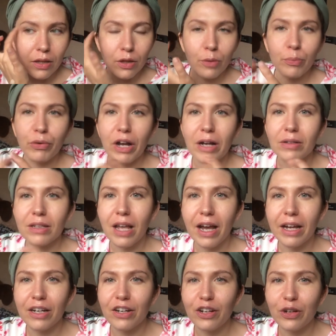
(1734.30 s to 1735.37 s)
the brown
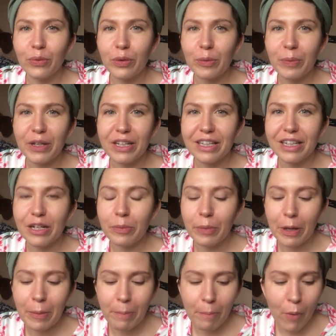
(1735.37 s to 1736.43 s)
liner would be a little
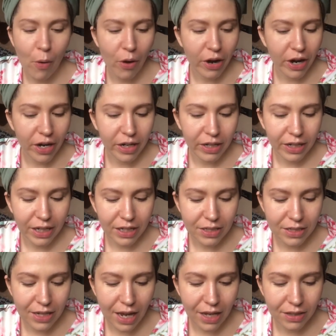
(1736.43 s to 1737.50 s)
bit more
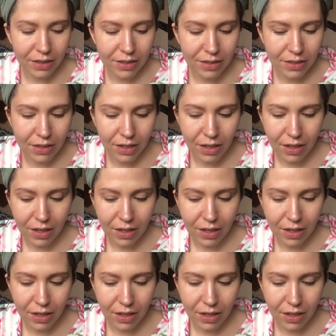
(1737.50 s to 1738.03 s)
intense,